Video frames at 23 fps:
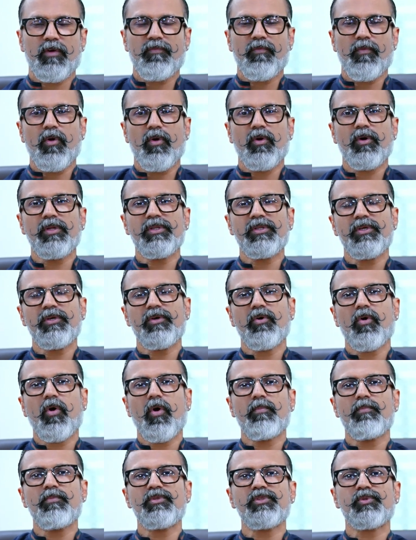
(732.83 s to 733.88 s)
all the
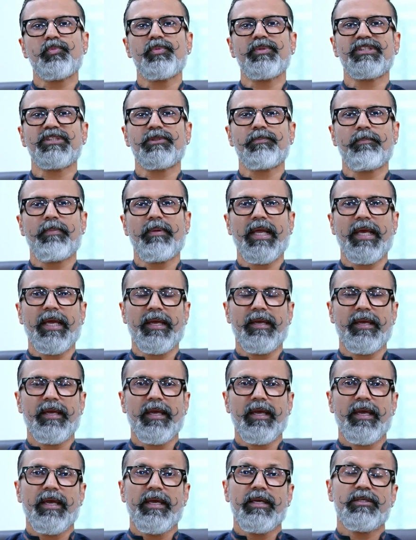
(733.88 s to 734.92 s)
hormones which play.
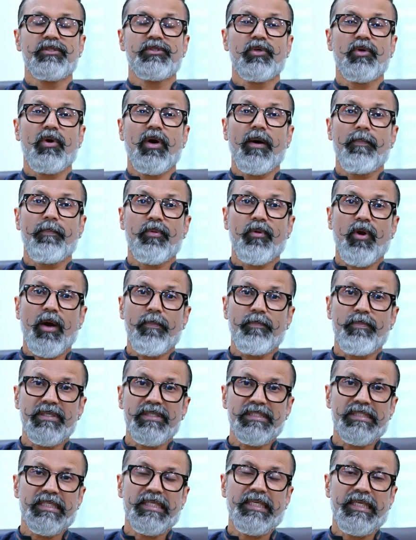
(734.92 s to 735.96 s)
So a
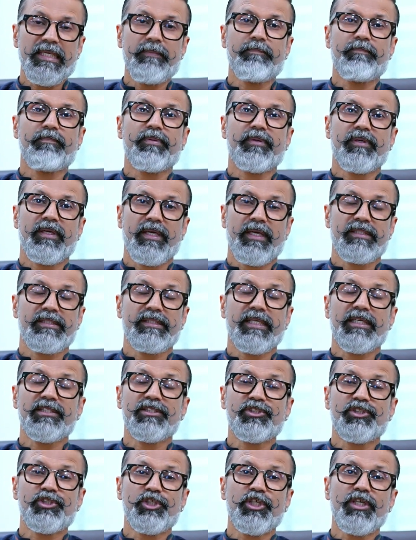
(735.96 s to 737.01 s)
proper sleep is
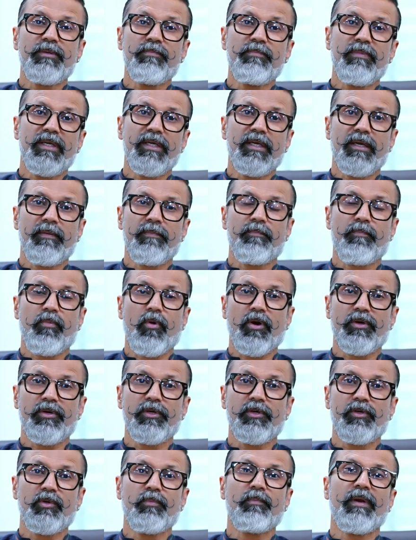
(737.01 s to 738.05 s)
extremely
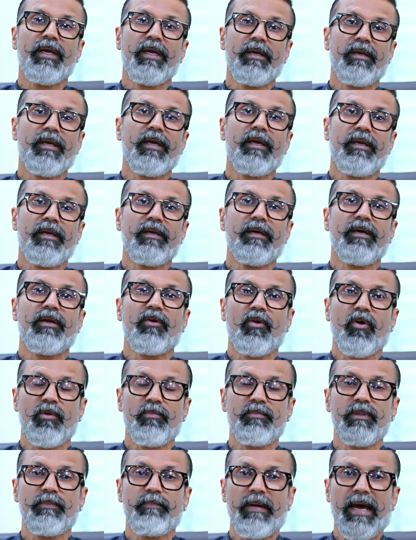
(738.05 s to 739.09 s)
important to maintain a
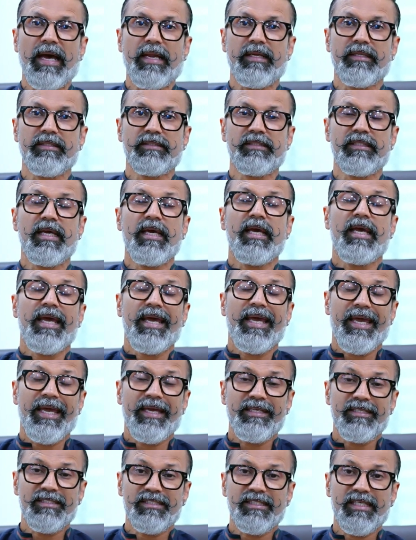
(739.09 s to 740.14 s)
normal balance.
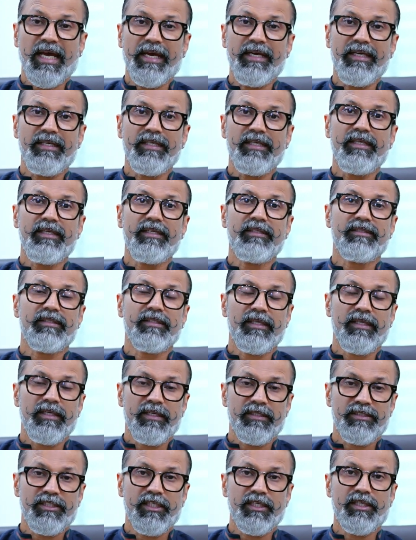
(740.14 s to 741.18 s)
Anxiety
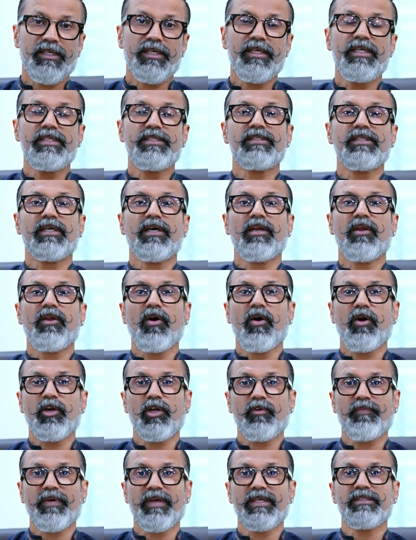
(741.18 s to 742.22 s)
secretes a
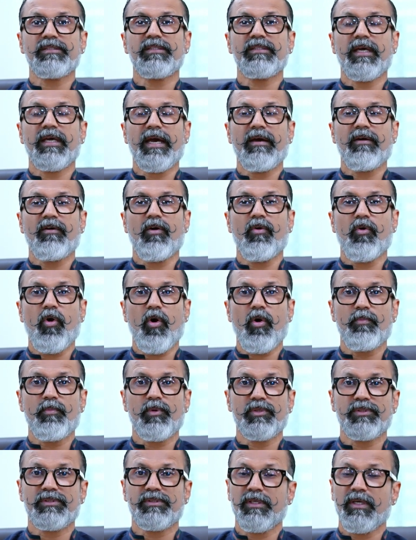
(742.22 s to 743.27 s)
lot of
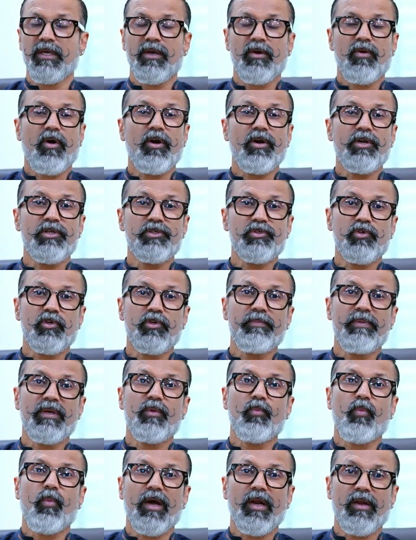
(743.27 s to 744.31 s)
hormones, cortisol
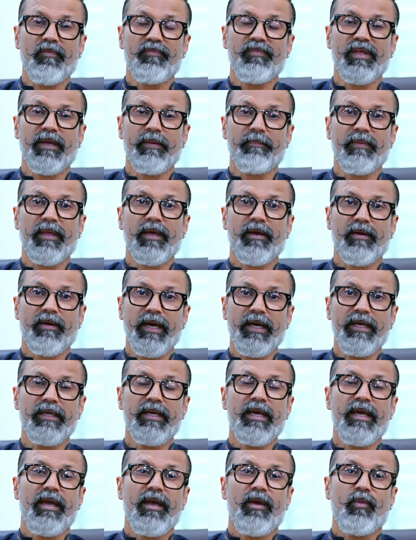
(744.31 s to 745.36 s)
being one of them,
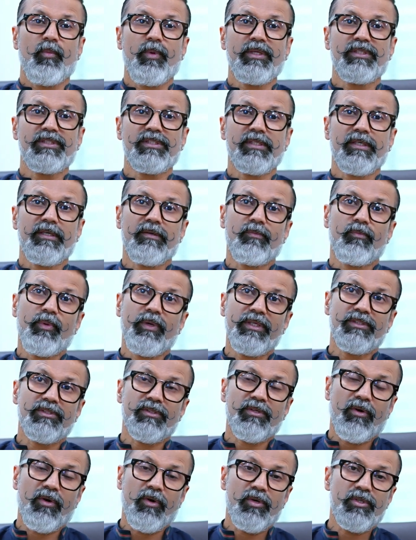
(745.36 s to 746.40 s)
right?
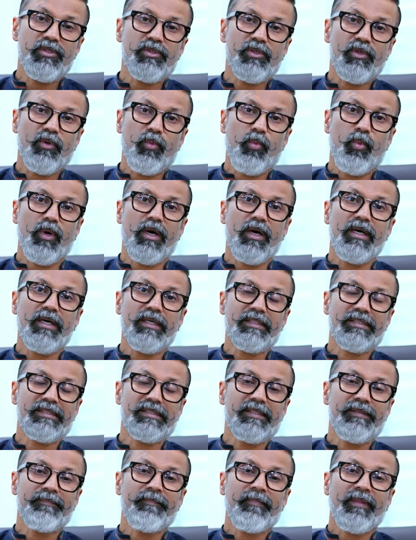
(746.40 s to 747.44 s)
Which also
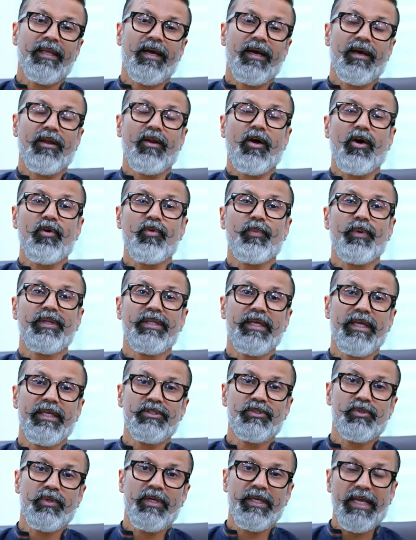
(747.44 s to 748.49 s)
works along with
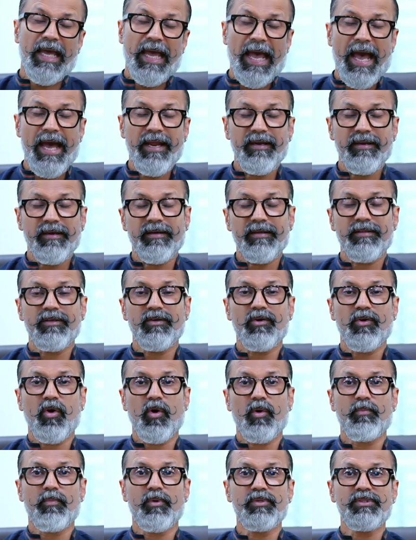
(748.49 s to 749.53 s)
insulin and other
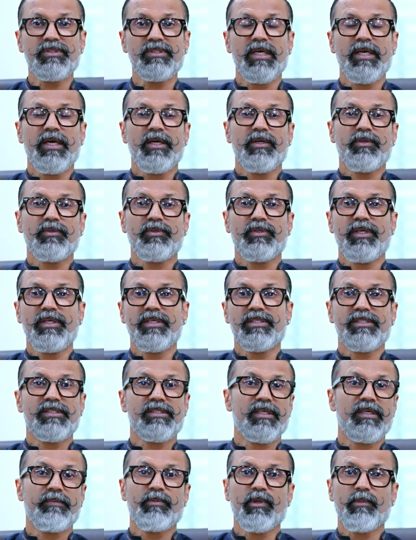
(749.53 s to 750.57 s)
hormones to
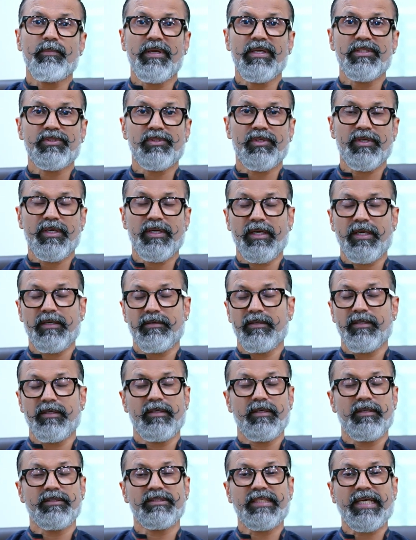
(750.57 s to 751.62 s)
disturb your
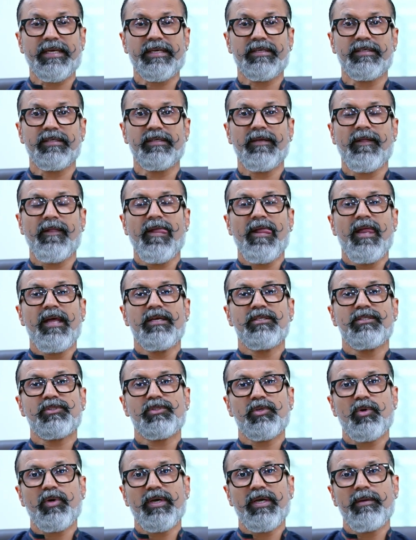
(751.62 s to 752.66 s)
menstrual cycle.
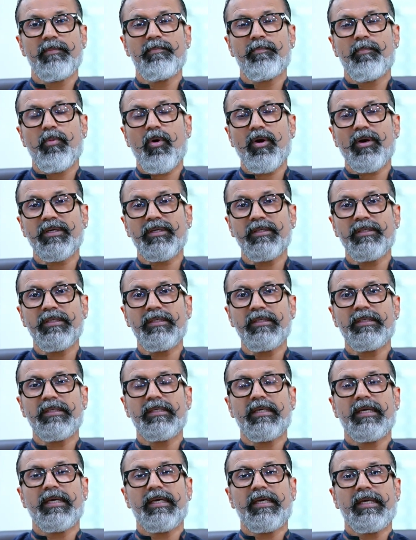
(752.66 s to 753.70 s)
So important
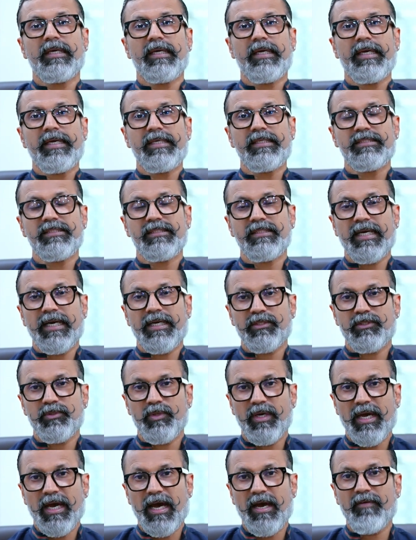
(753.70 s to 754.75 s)
is that
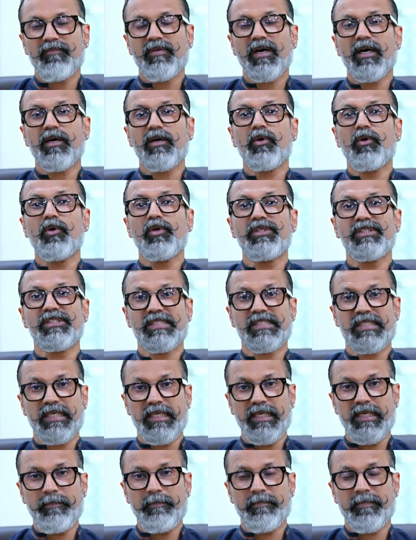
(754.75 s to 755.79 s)
you have a good
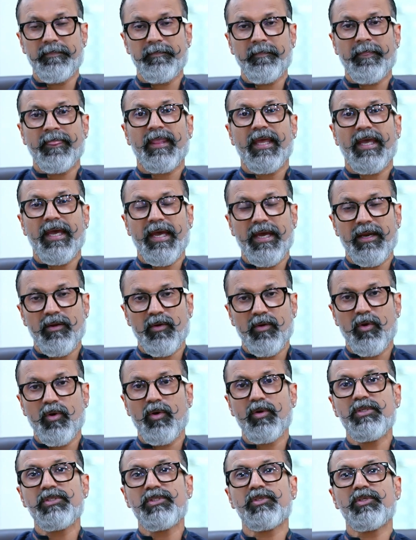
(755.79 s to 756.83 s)
sleep, and
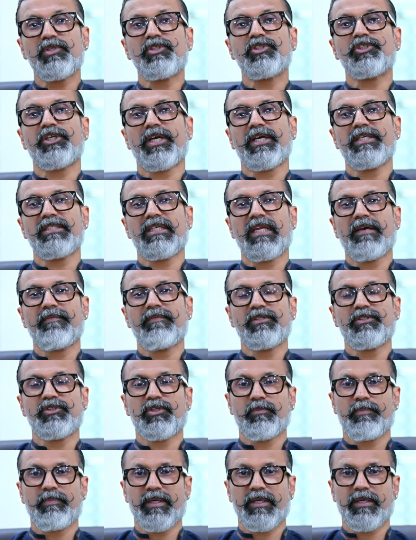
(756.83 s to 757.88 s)
also stress level
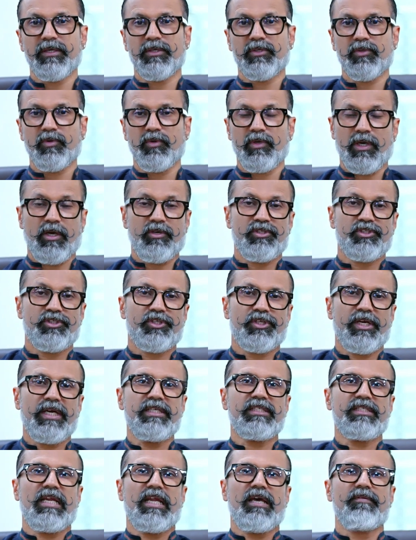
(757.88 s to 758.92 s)
should be controlled. Now,
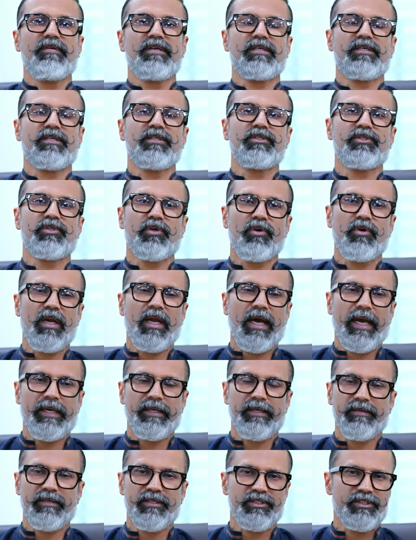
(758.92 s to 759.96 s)
stress level control,
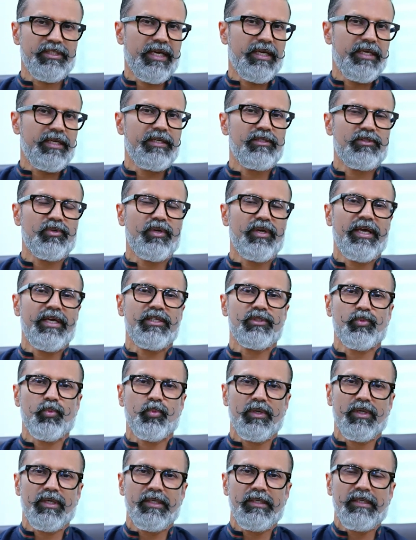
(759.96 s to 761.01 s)
I understand in today's
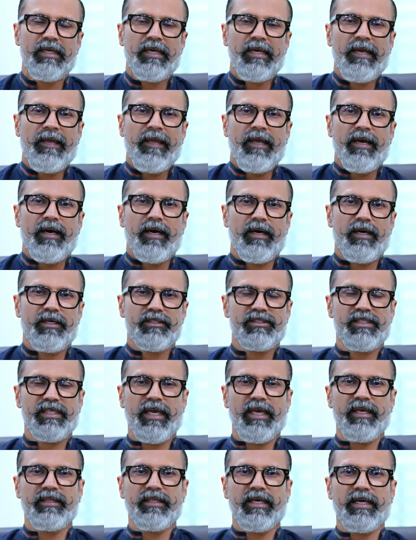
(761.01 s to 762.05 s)
world
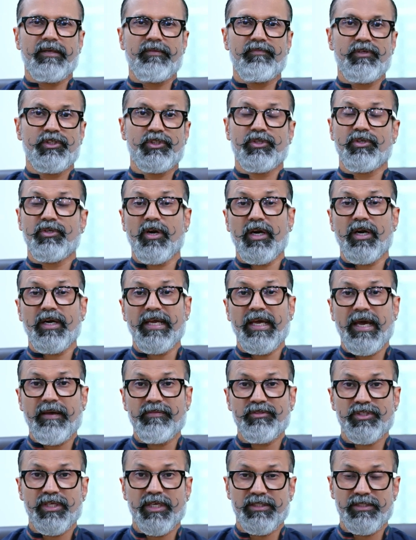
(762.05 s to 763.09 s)
saying that we should not
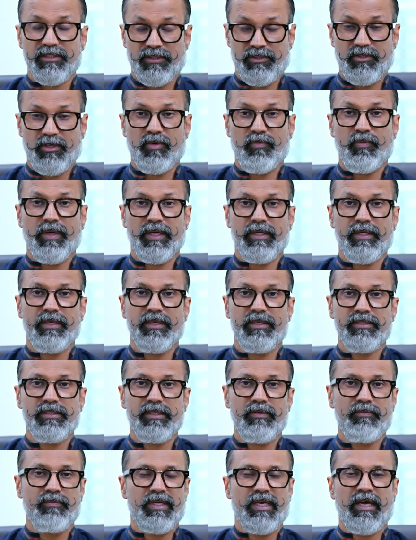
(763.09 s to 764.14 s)
have stress is not very
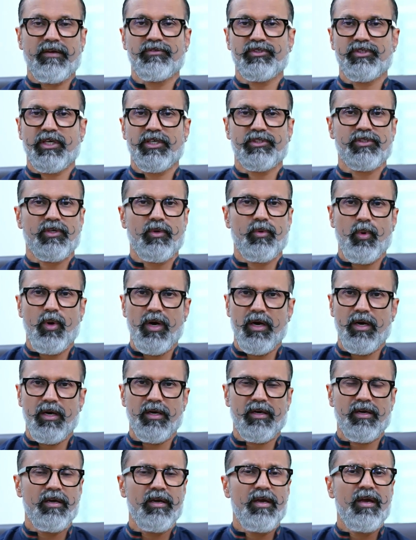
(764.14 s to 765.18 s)
easy. We have stress of
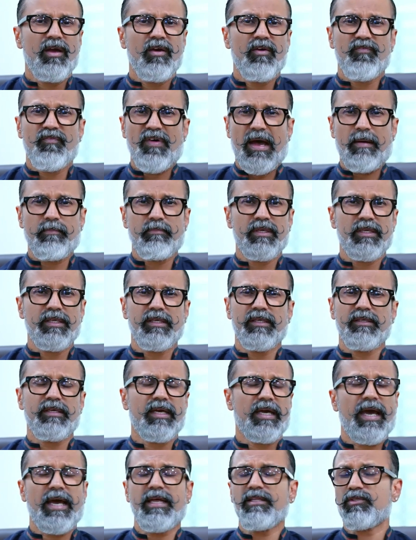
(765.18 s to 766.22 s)
work,
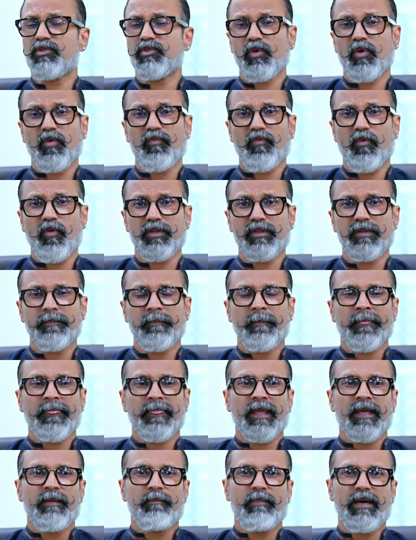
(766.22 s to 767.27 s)
family and so forth.
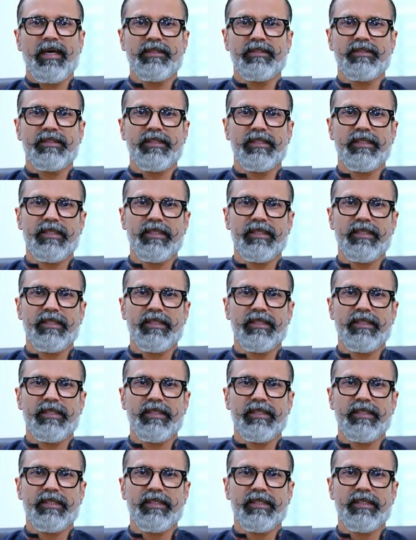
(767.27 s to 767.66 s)
But